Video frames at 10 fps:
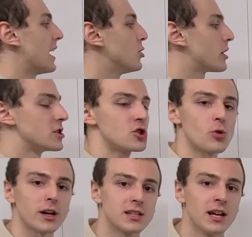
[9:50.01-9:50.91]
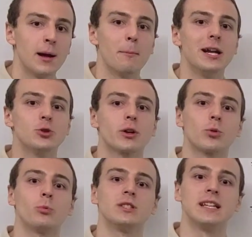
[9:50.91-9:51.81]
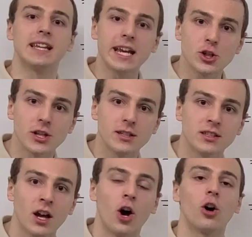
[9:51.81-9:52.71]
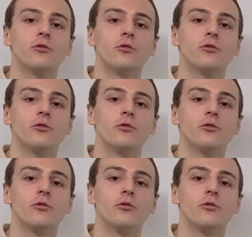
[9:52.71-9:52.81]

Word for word: and you construct matrix representations